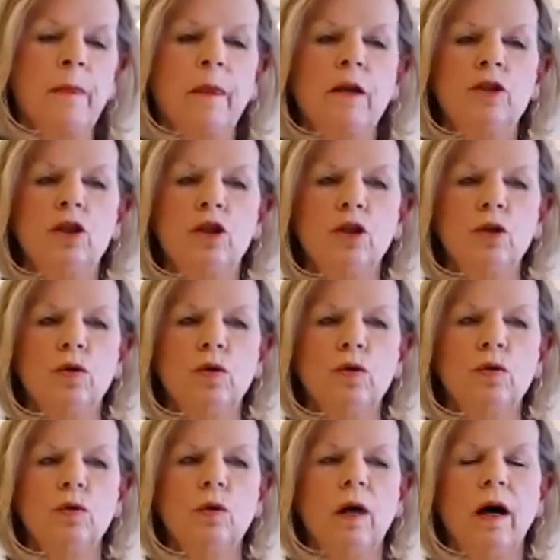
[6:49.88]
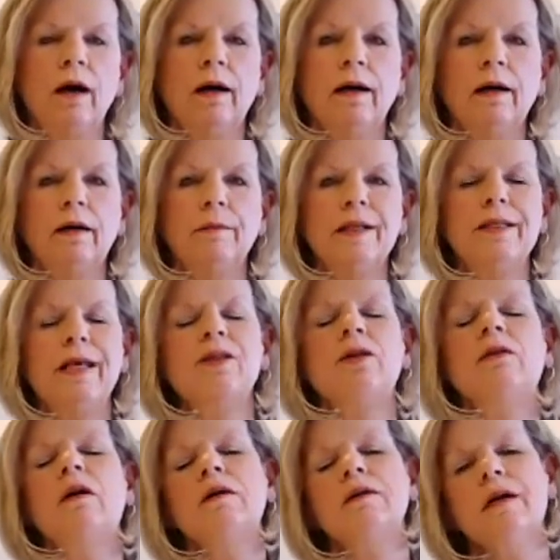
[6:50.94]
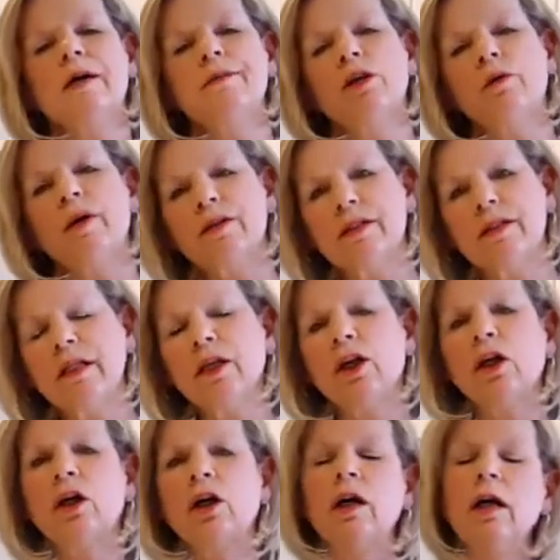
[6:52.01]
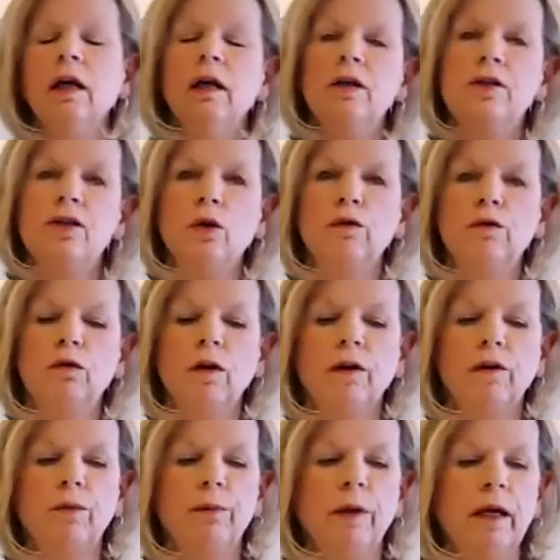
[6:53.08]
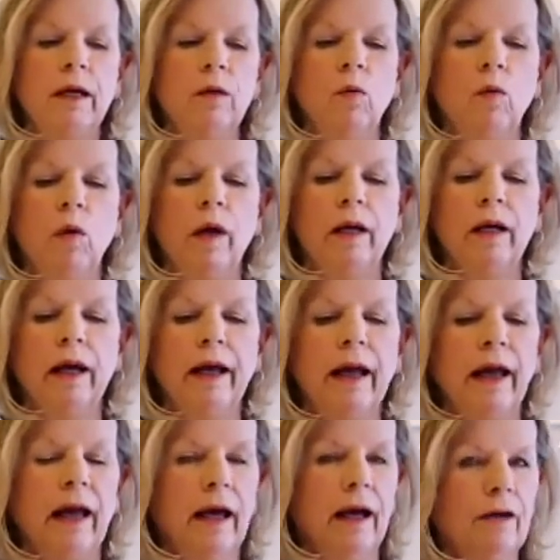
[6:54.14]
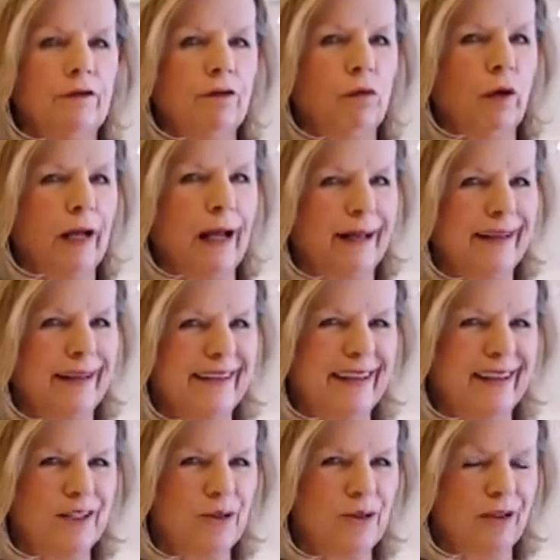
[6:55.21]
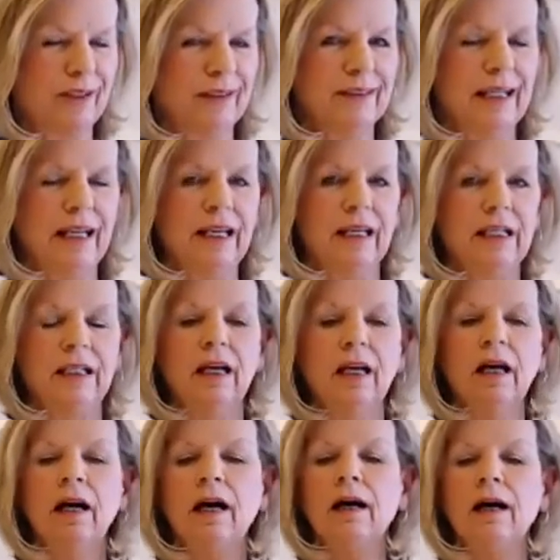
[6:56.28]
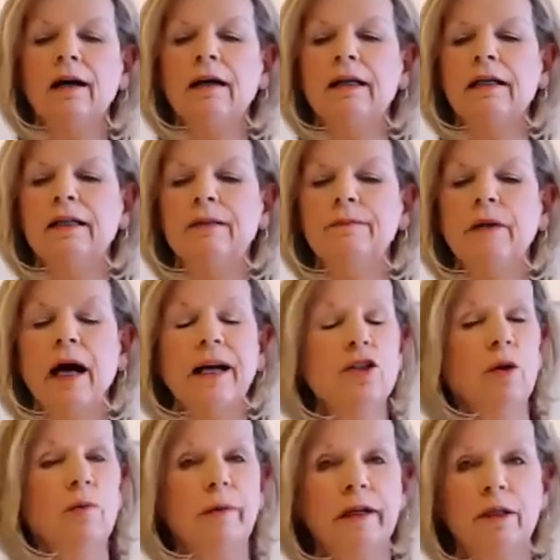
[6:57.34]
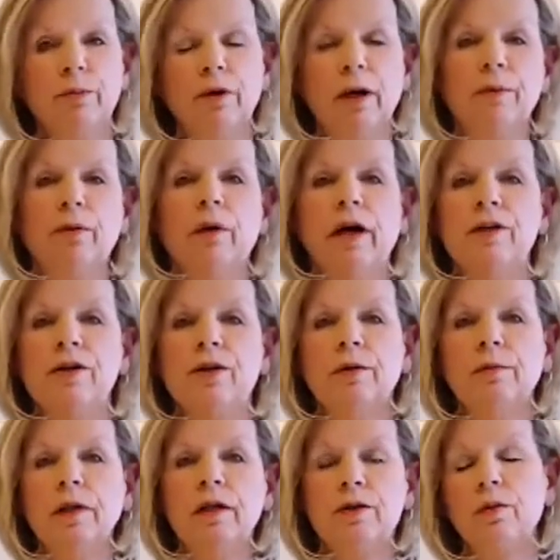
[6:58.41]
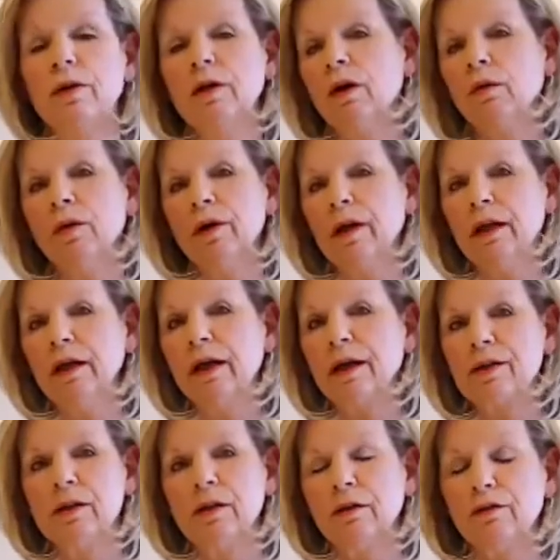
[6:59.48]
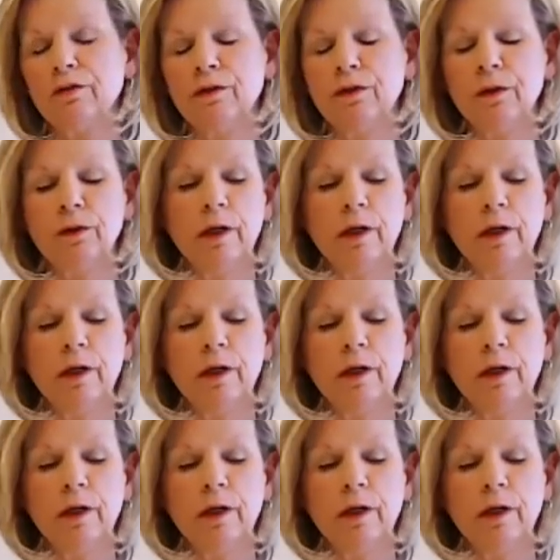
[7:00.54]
to, it takes a long time to go out to dinner, so forth. But when I have what I can get at Dorothy Lane, I don't mind the preparation because we know we're eating excellent food.